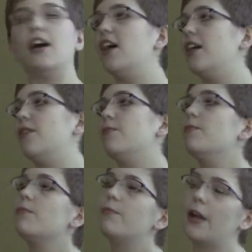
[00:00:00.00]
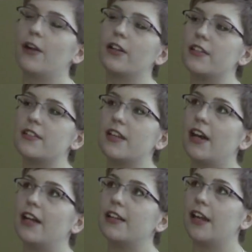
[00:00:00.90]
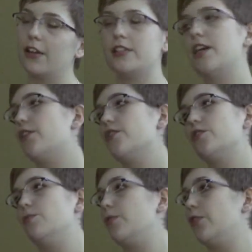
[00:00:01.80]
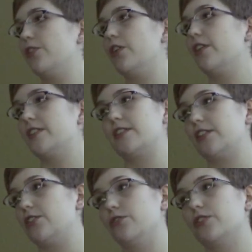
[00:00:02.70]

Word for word: Uh, parents and caretakers who murder autistic children.